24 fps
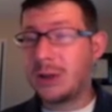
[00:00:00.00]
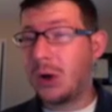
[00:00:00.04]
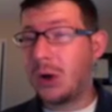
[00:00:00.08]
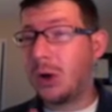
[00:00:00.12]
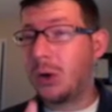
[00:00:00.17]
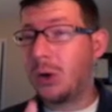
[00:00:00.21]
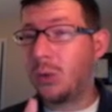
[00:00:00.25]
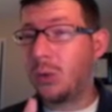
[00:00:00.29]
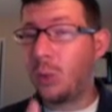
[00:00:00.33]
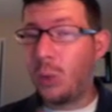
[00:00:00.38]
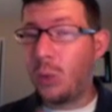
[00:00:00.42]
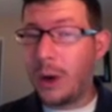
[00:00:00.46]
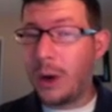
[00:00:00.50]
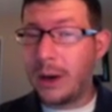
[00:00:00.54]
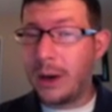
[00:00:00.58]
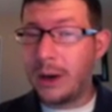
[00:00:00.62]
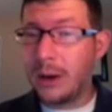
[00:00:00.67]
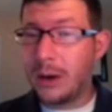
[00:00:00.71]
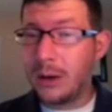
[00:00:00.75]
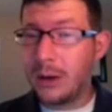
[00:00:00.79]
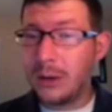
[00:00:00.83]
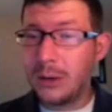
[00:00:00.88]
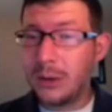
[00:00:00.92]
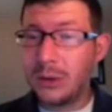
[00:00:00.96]
on
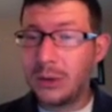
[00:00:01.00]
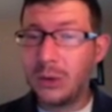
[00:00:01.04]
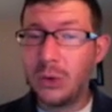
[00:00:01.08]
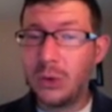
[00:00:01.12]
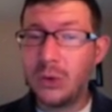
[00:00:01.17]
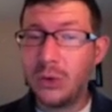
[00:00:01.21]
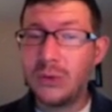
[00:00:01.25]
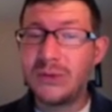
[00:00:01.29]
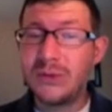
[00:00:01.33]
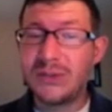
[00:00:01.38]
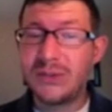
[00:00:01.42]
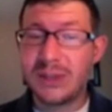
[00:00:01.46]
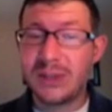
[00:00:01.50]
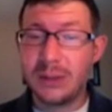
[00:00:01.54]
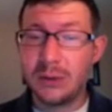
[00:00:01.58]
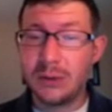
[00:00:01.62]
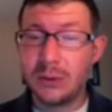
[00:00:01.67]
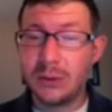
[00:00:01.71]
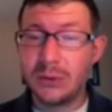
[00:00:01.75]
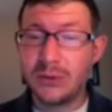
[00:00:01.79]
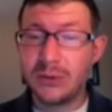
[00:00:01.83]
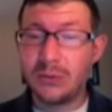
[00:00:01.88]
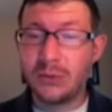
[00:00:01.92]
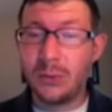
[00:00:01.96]
where new
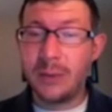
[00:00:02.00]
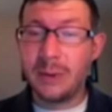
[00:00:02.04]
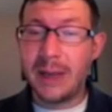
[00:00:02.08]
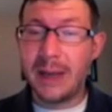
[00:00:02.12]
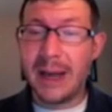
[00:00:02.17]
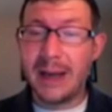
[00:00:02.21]
skills will be